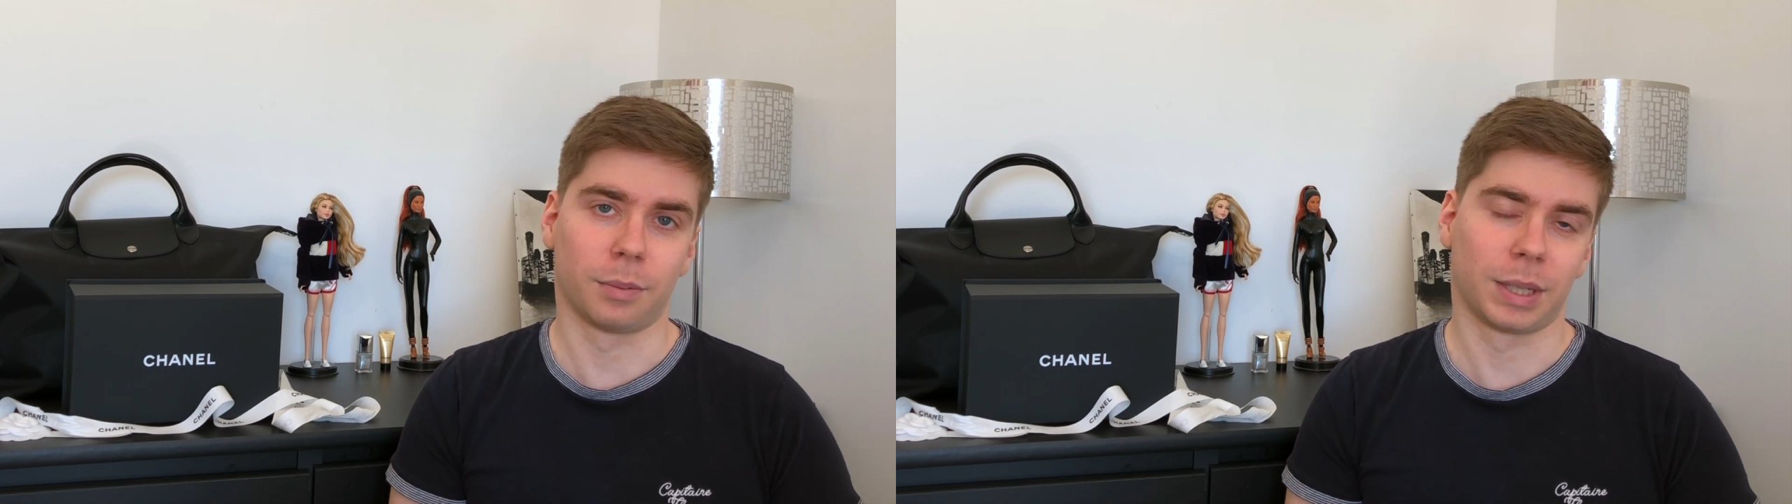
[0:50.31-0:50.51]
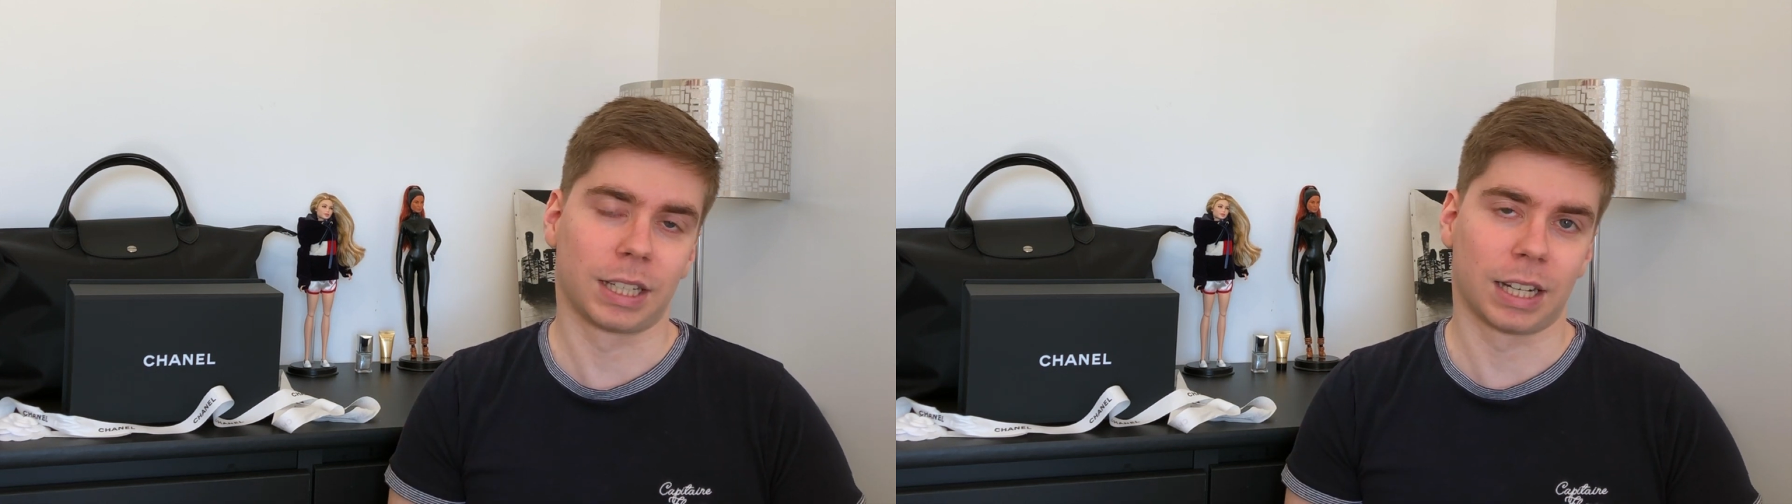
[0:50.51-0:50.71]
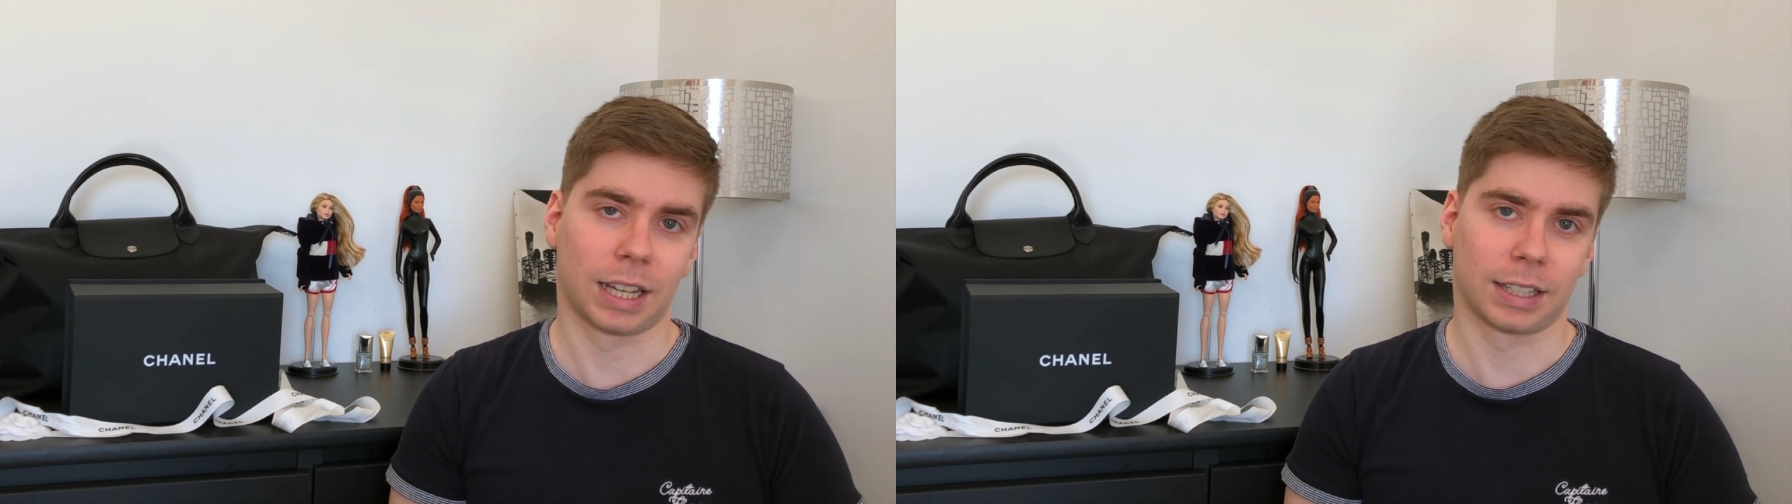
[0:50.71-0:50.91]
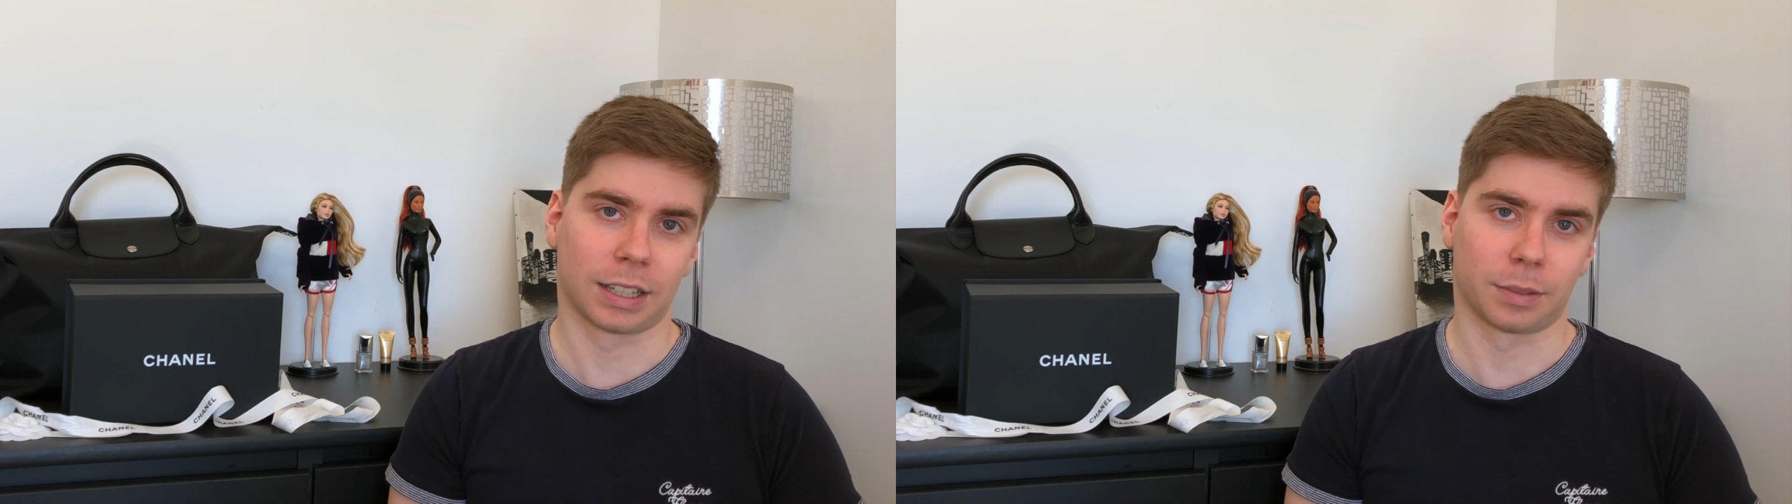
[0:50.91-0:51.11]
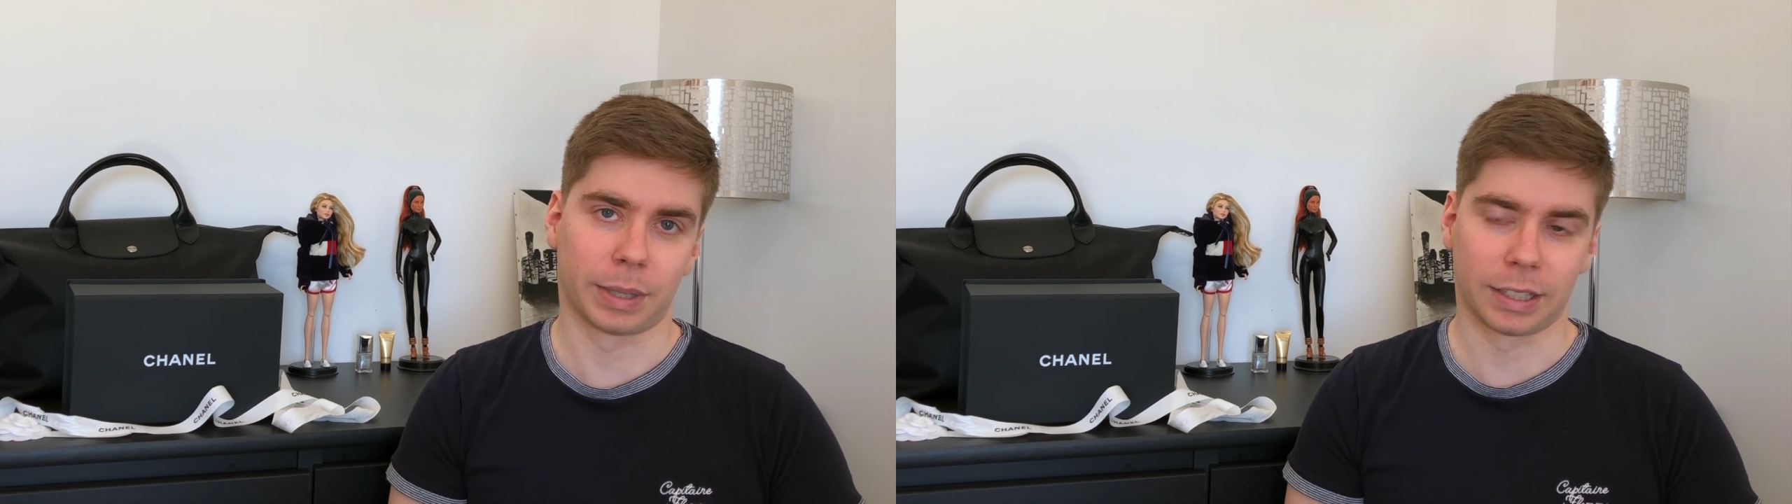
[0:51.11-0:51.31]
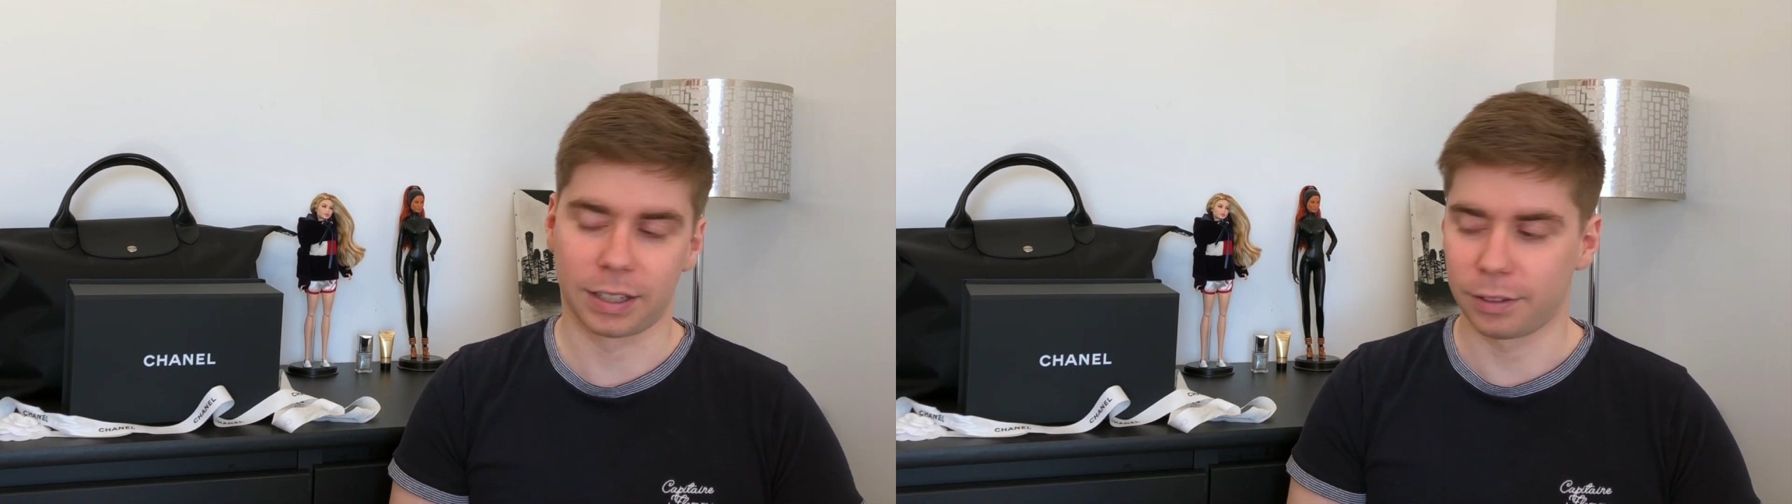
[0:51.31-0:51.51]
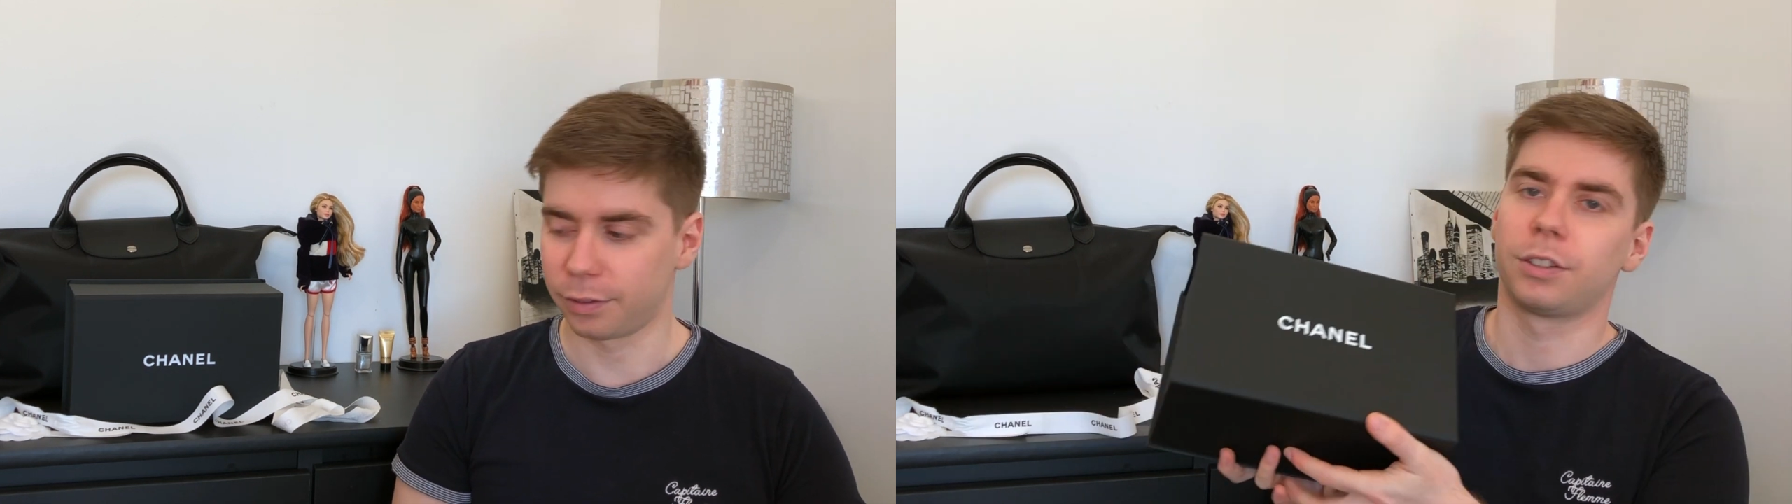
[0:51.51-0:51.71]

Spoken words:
bit less expensive.